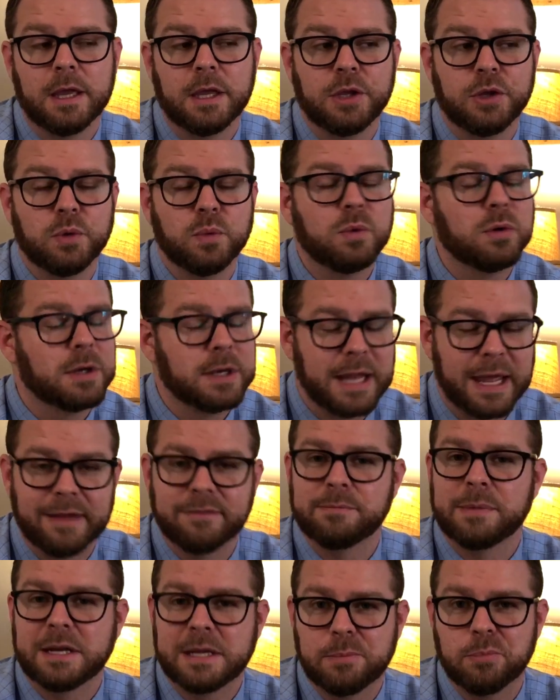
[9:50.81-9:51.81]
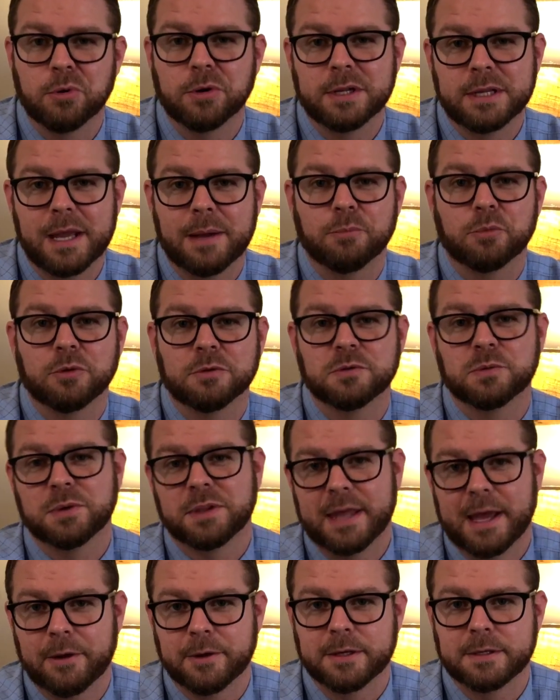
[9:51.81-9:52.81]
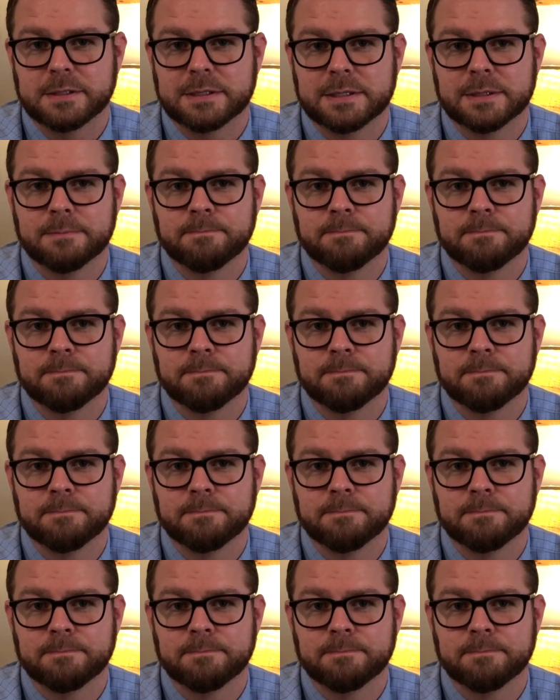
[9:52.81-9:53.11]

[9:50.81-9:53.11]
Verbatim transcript: You wouldn't have many pretty emeralds without it.